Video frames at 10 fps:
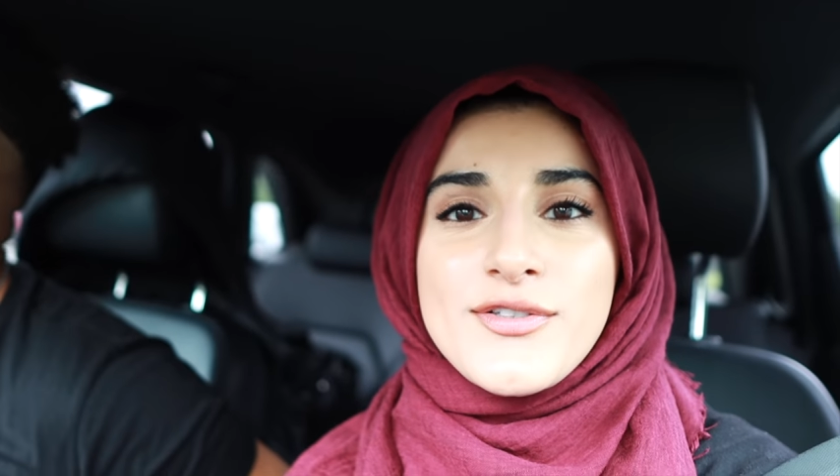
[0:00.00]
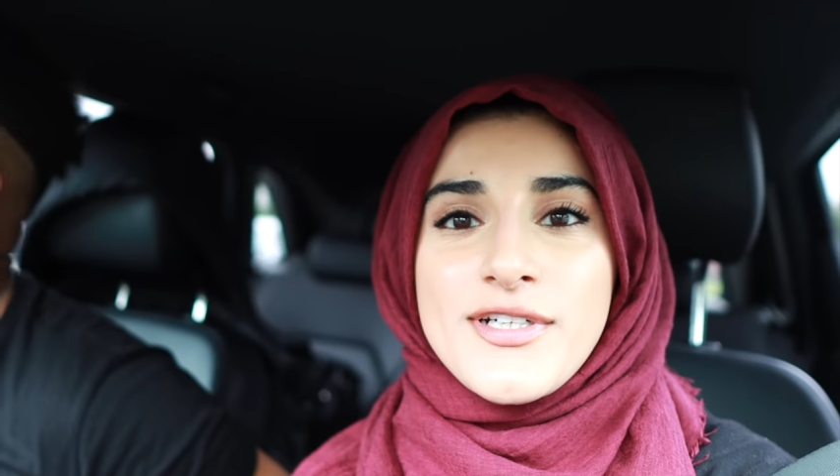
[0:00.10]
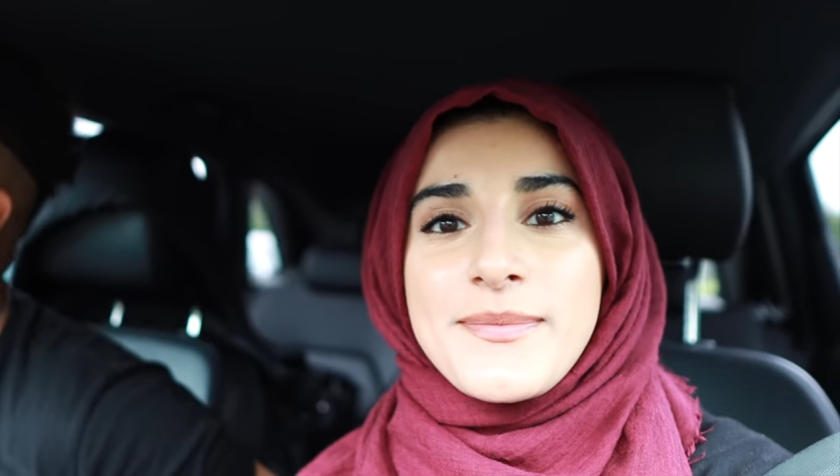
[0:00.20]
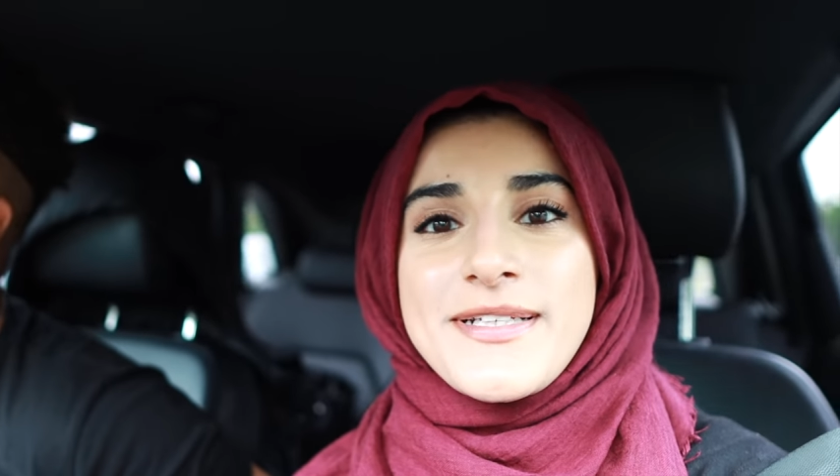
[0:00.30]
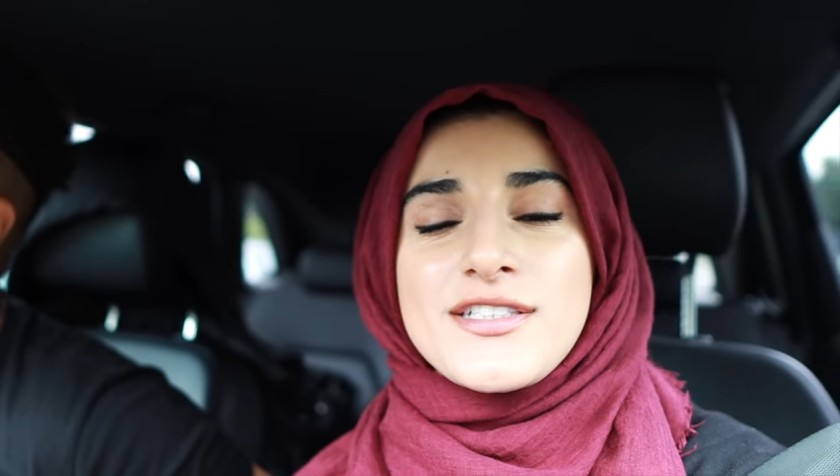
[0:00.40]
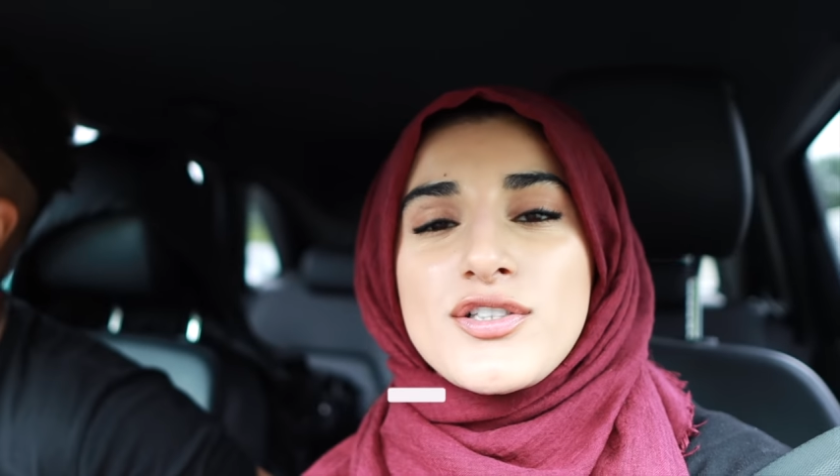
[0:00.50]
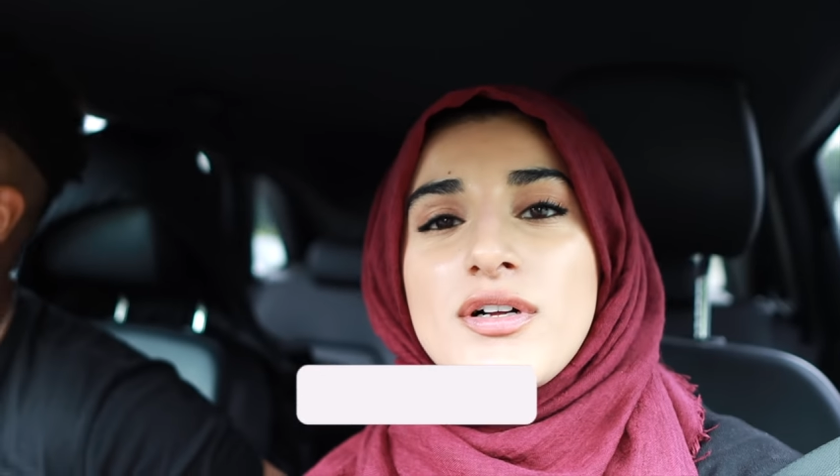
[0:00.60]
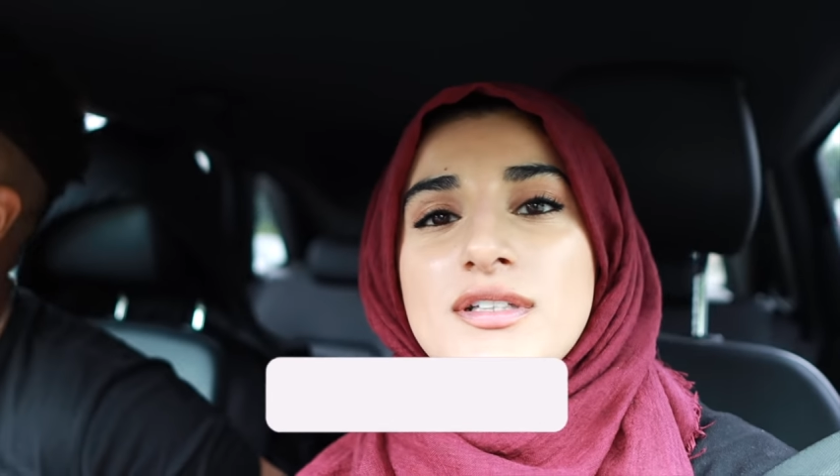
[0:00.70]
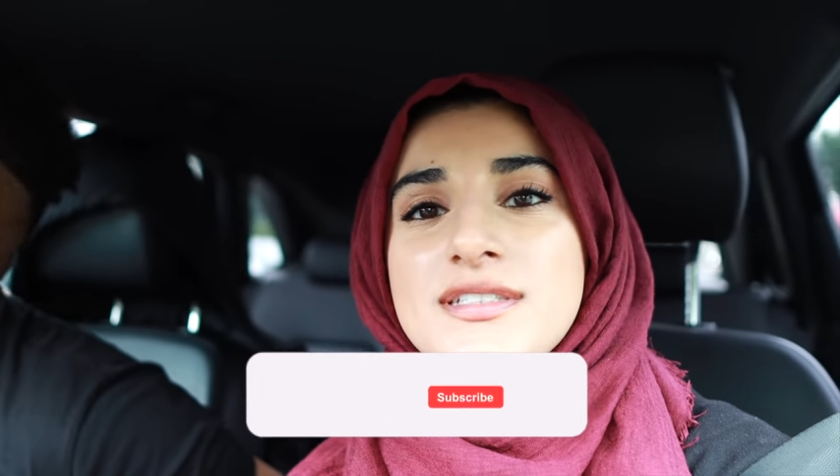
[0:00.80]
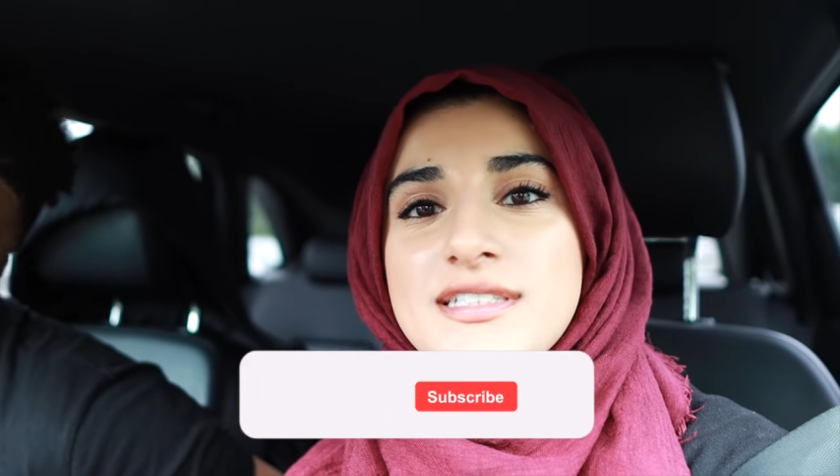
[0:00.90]
already been to
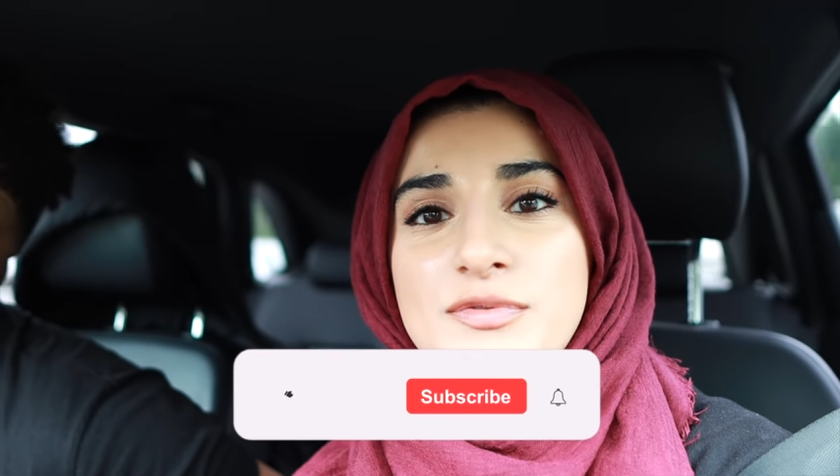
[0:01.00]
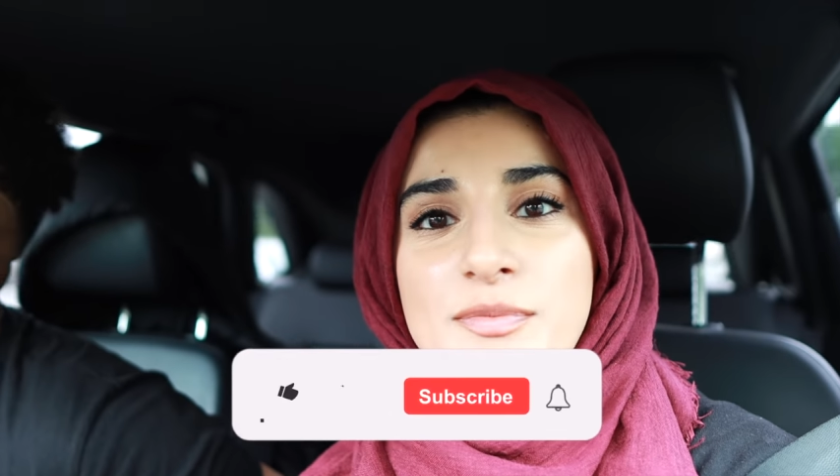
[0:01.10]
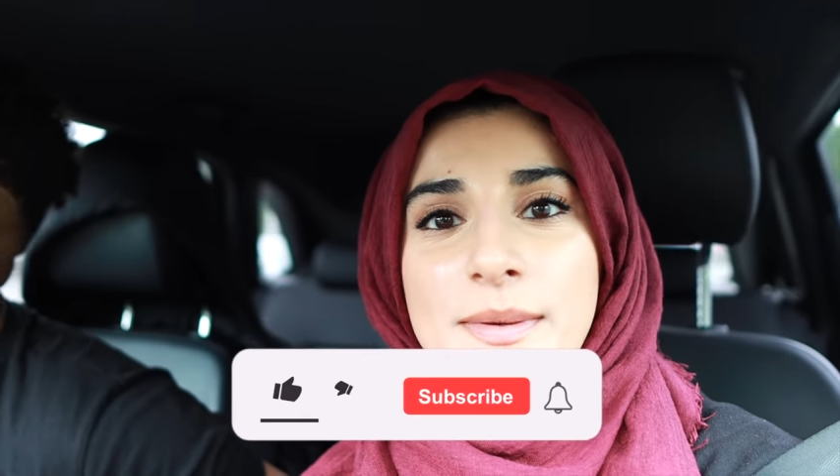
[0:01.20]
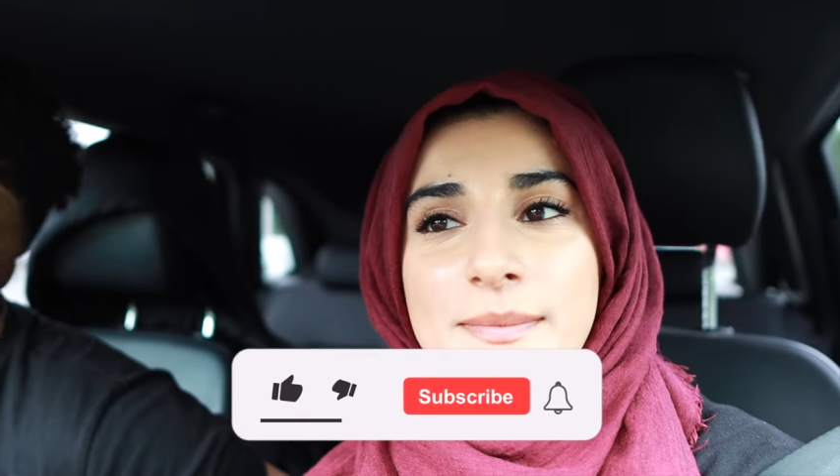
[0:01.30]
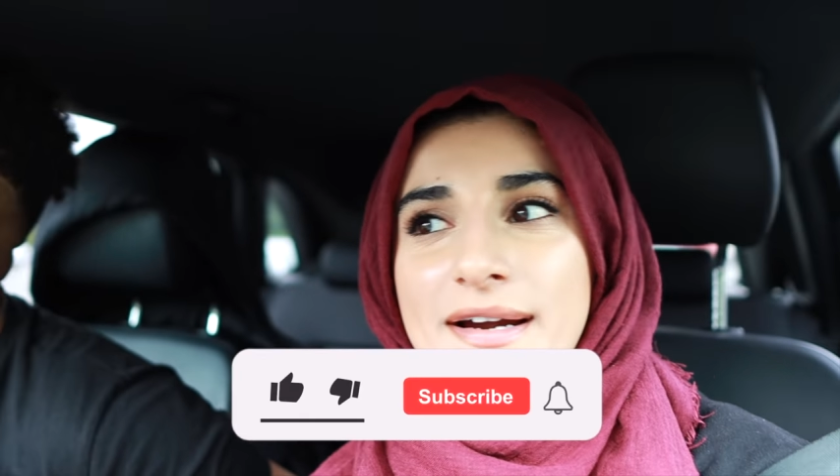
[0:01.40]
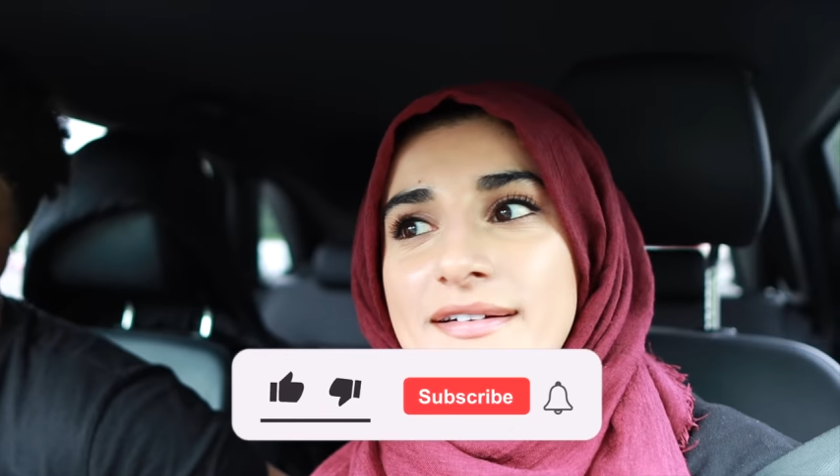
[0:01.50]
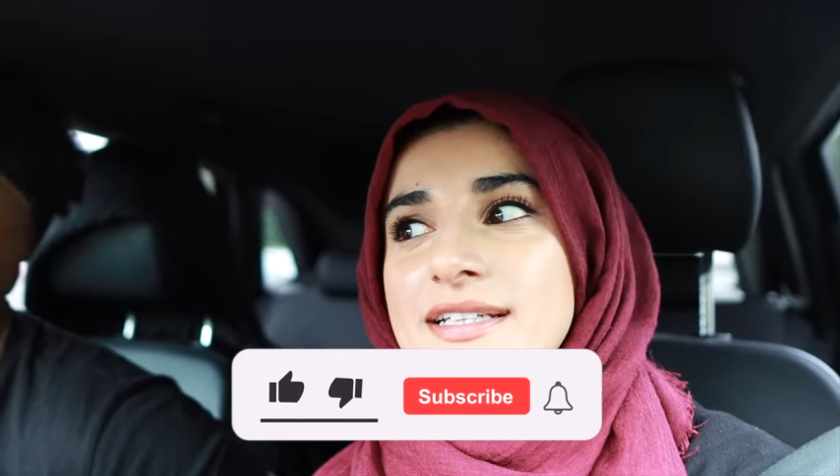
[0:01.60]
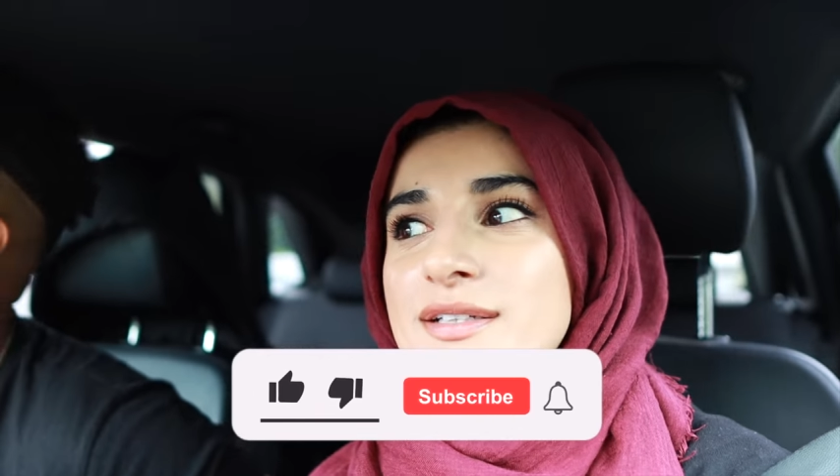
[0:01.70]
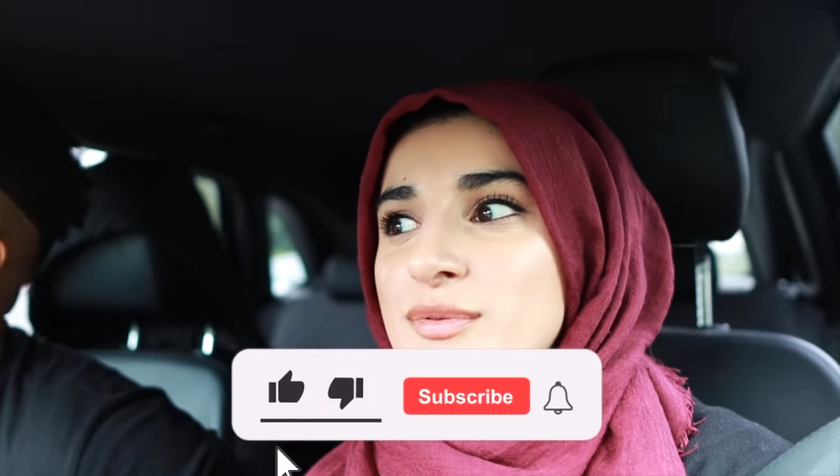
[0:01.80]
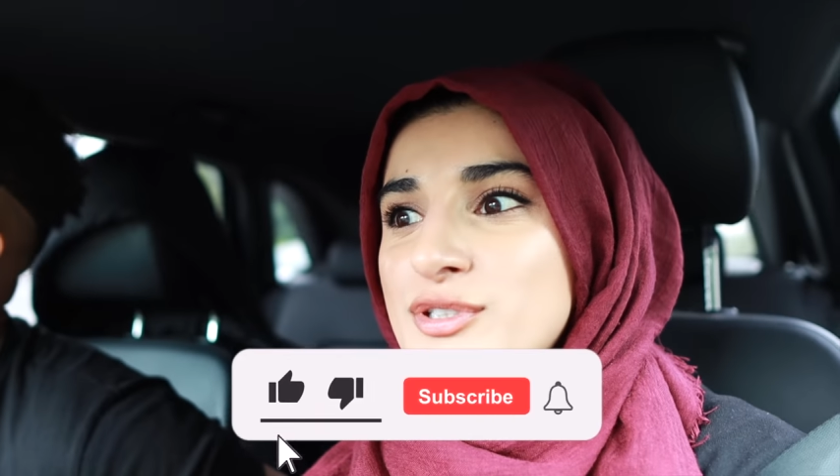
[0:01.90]
Scotland since we've been
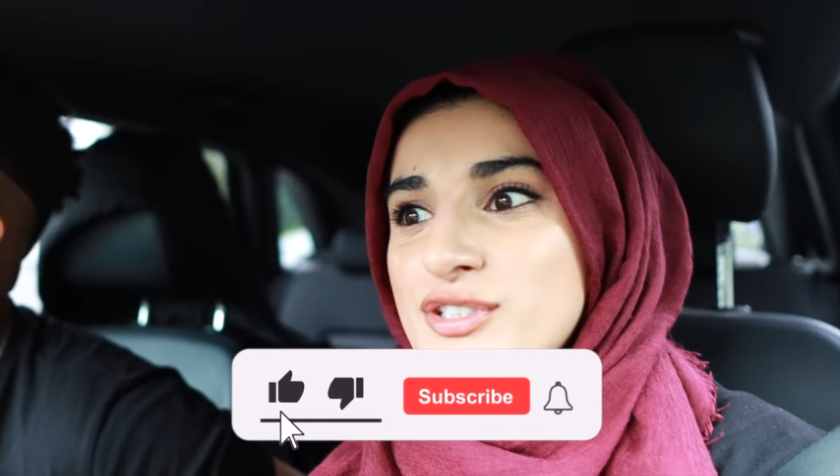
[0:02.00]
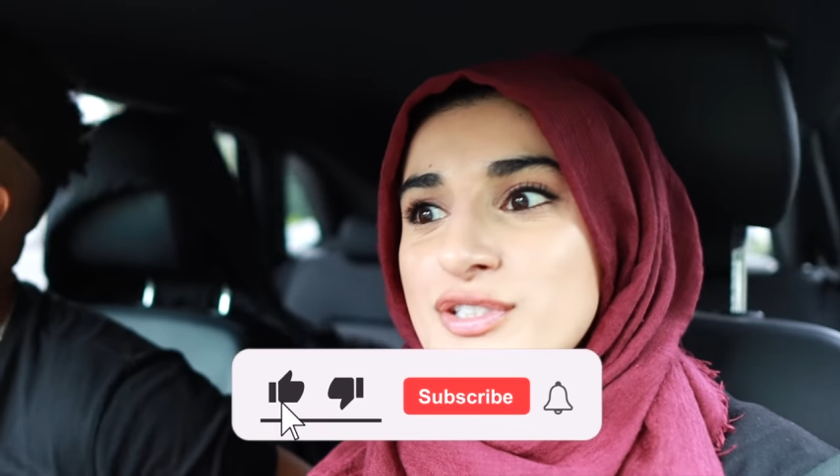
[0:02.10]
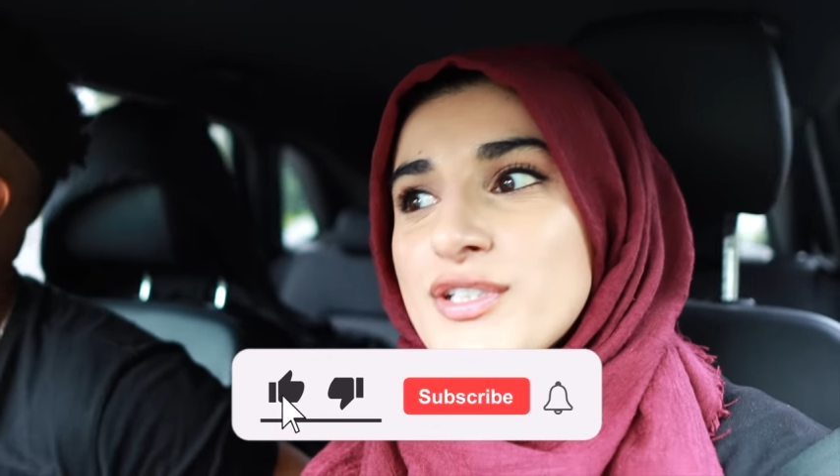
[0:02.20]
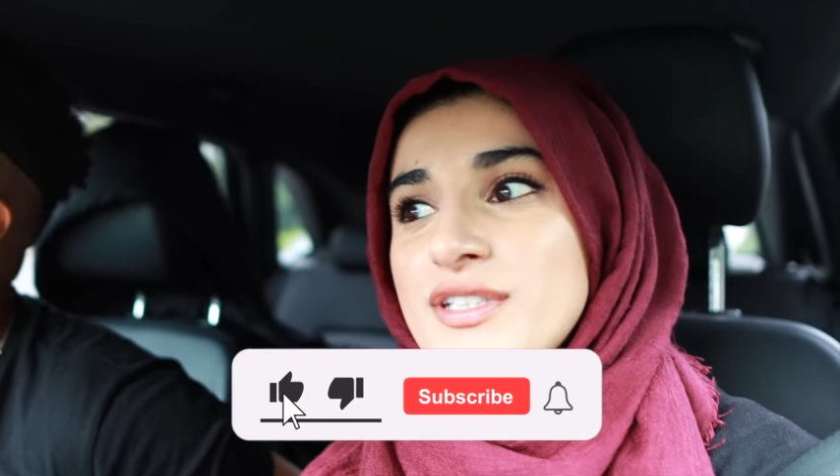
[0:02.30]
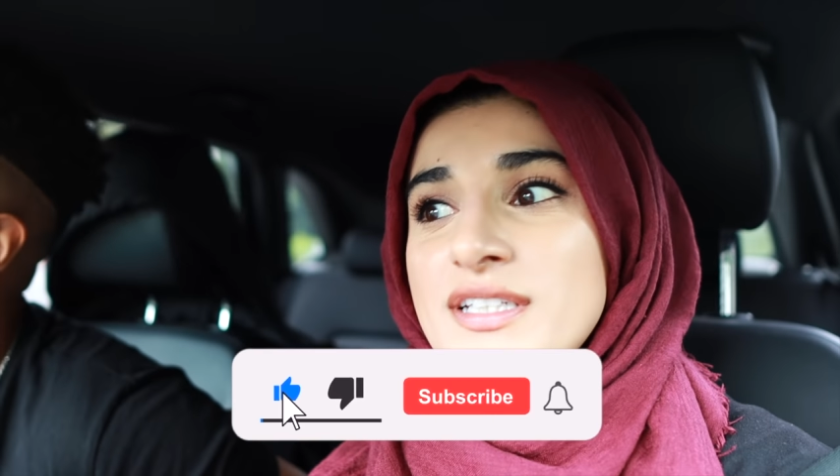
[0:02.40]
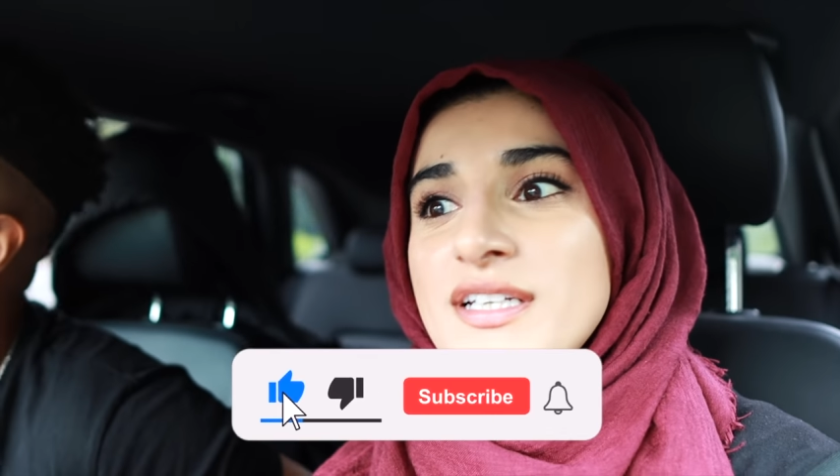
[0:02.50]
married, which is good.